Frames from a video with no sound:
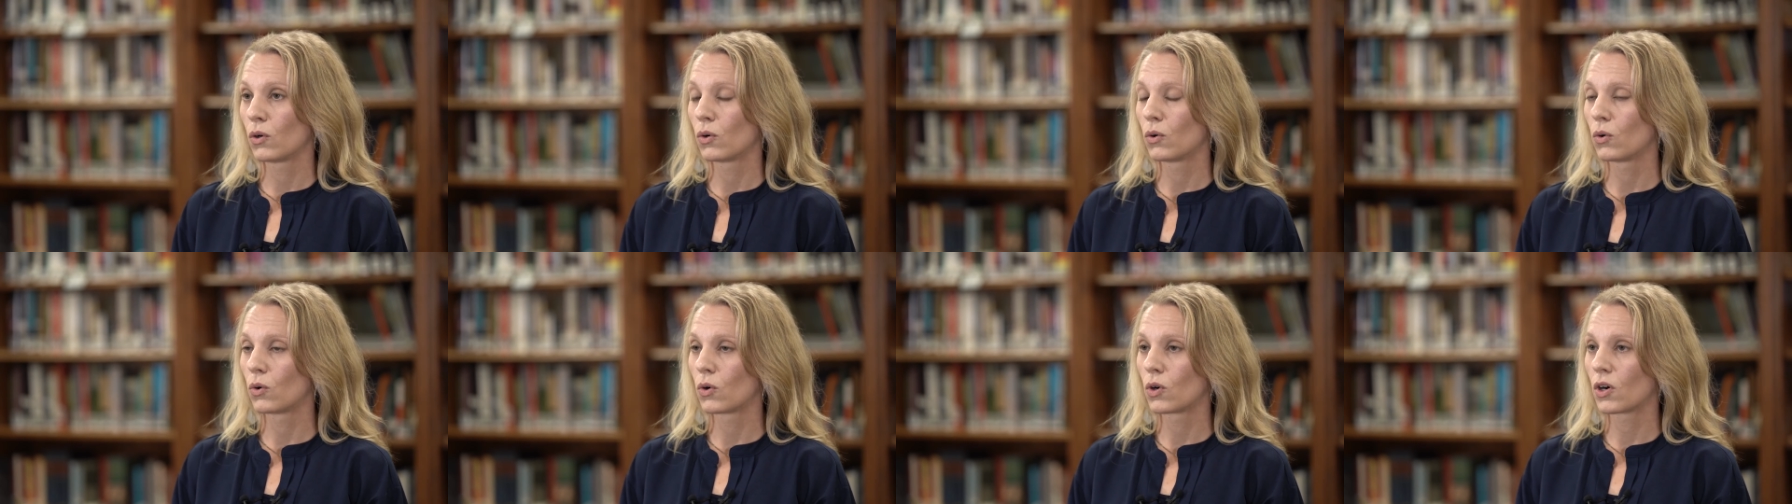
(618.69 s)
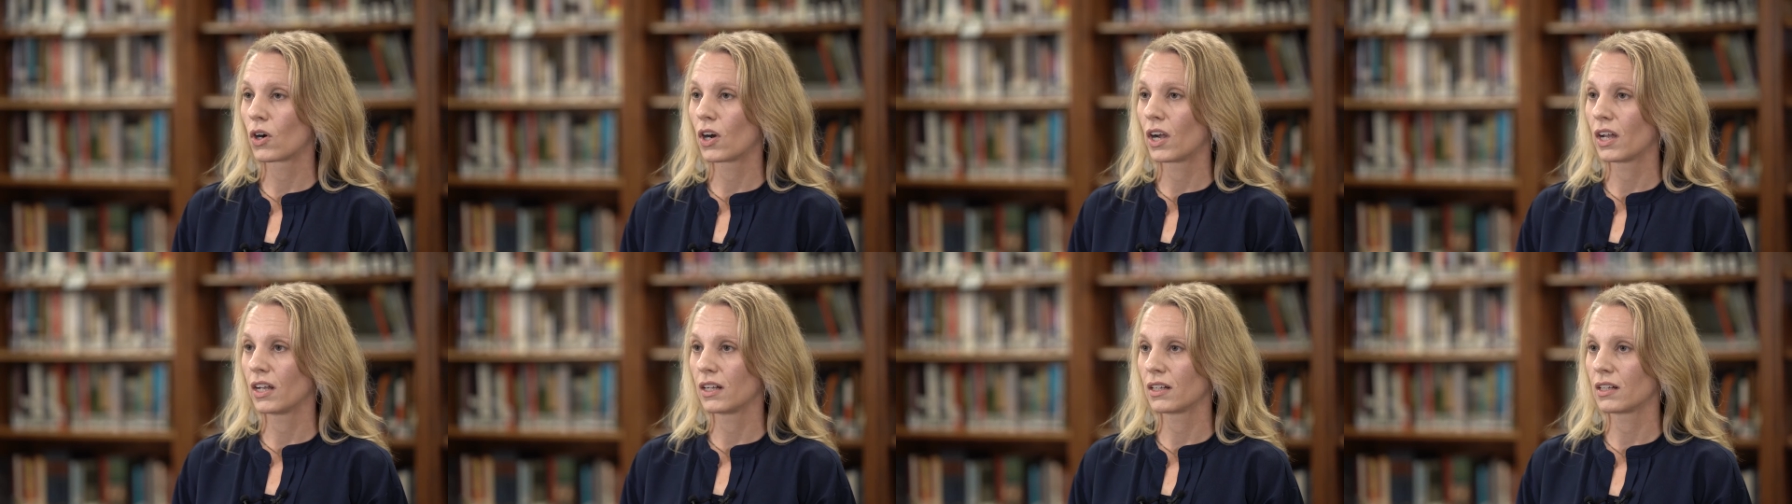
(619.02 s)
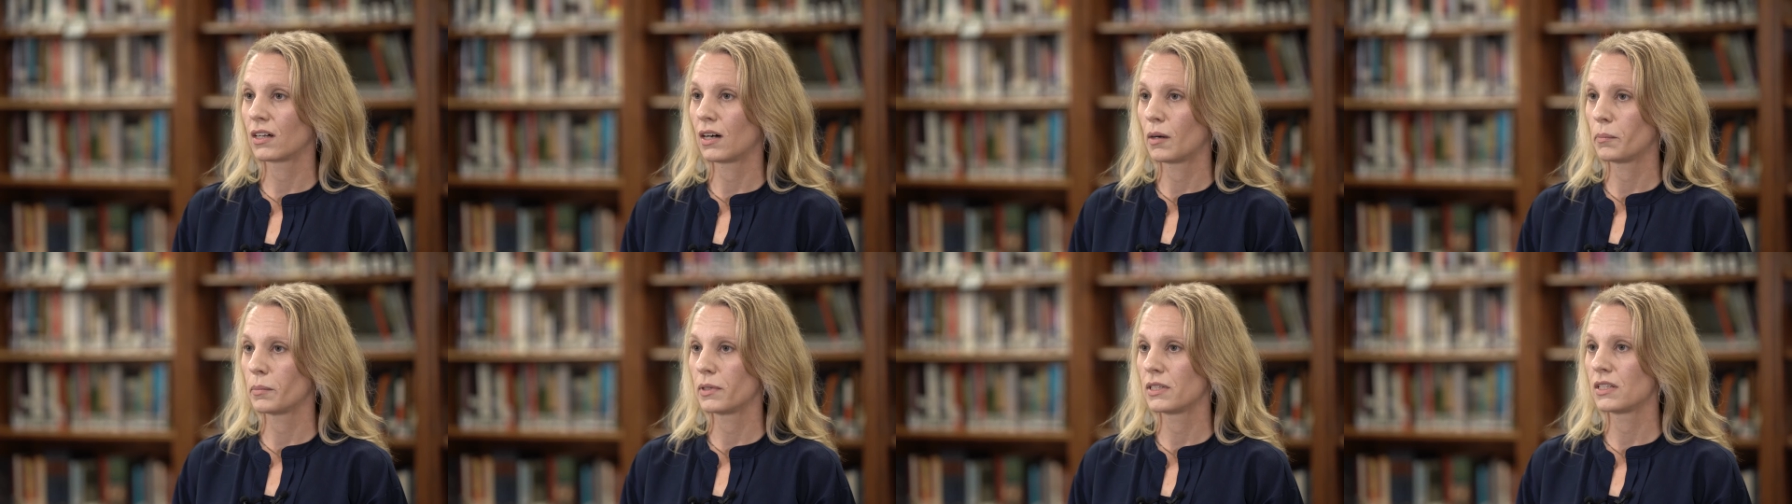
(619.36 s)
or in
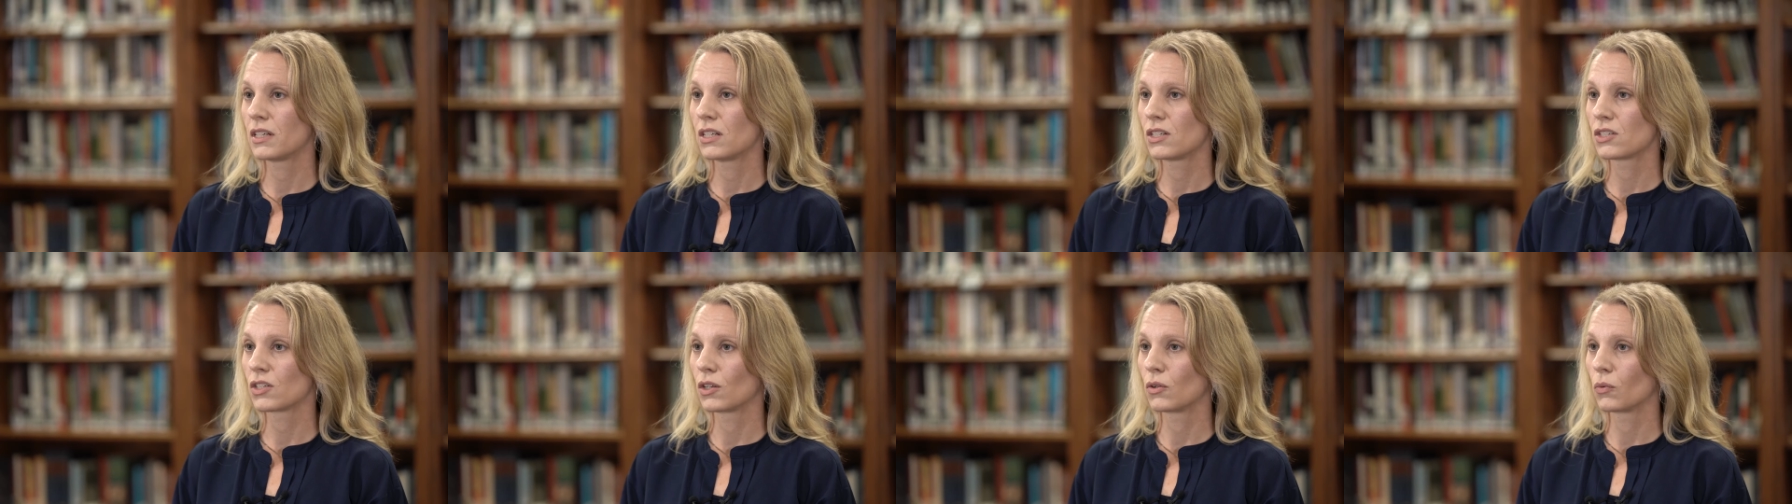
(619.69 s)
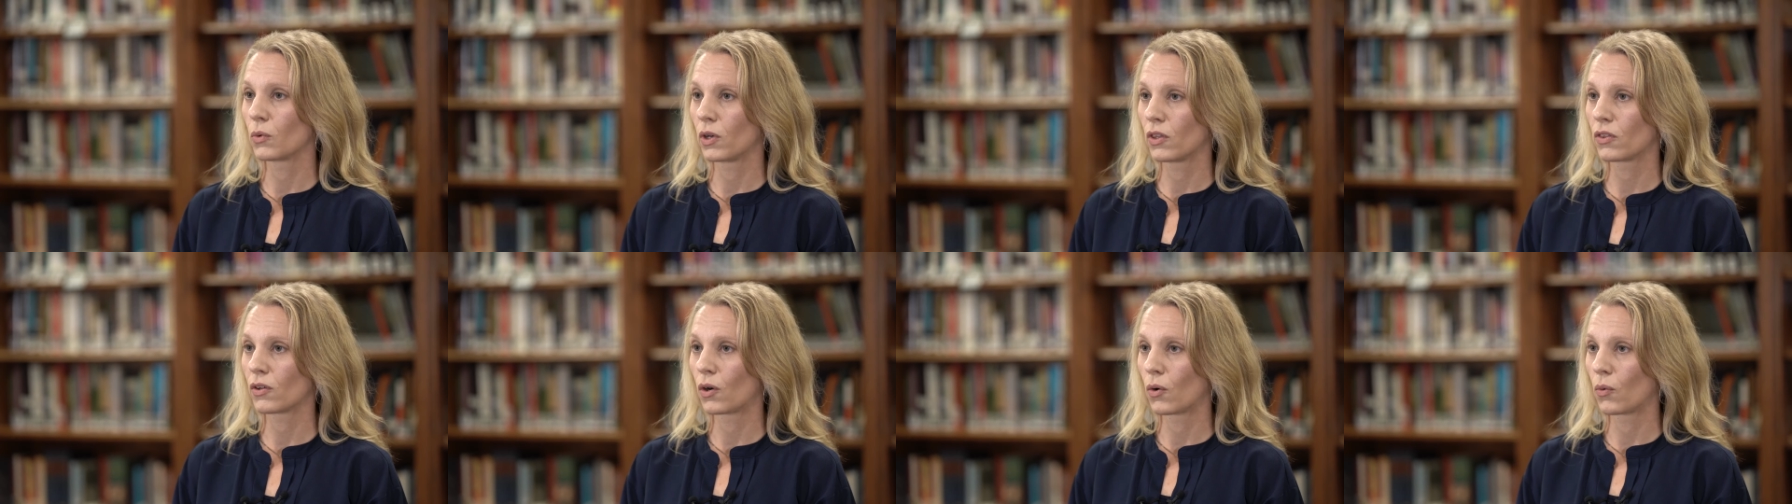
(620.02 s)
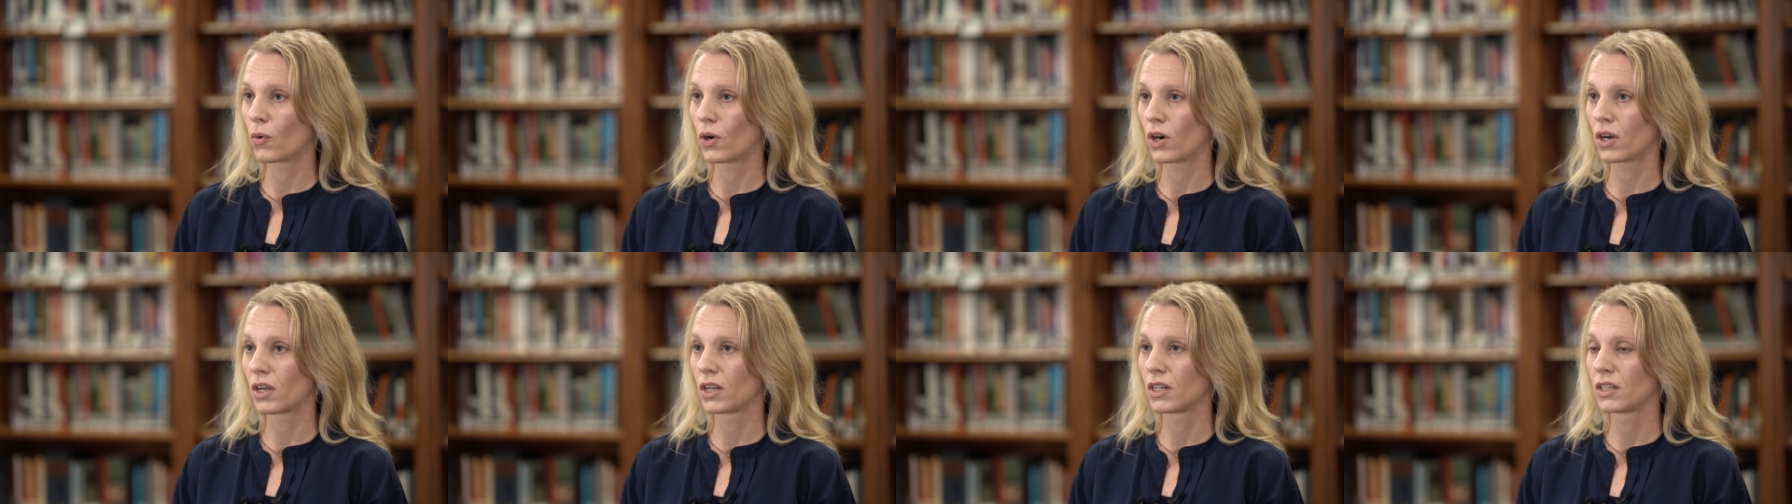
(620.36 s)
competition with our
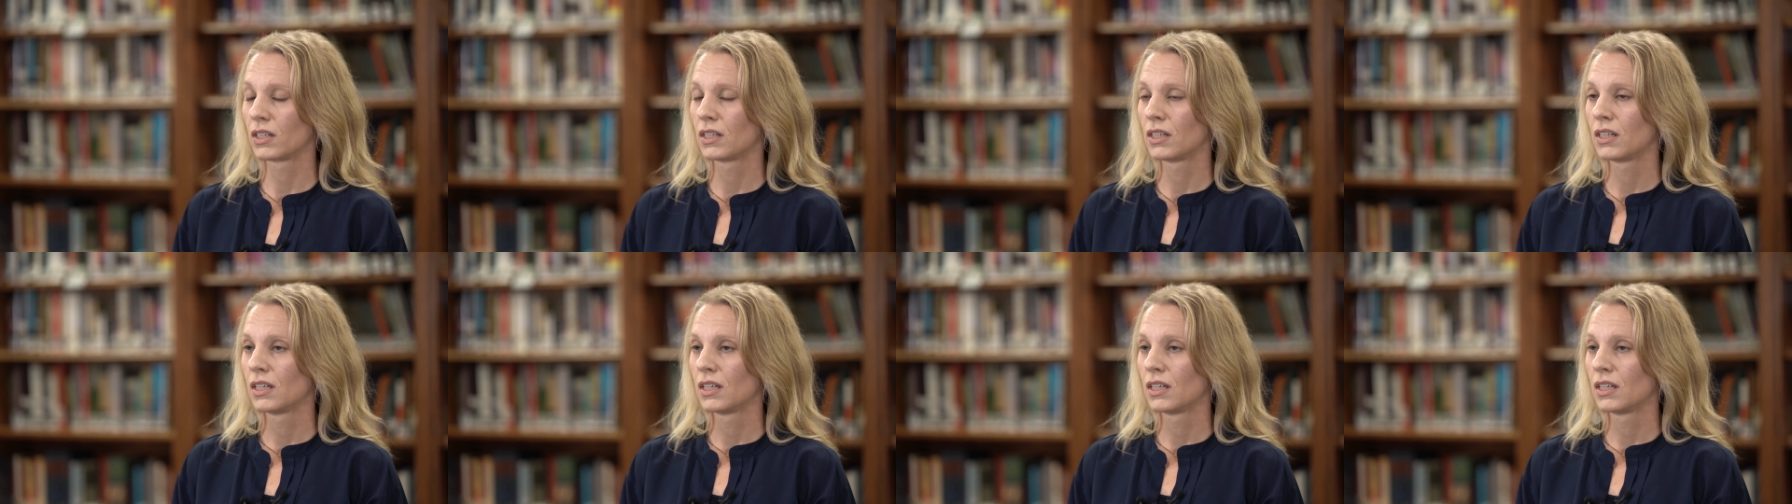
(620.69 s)
work.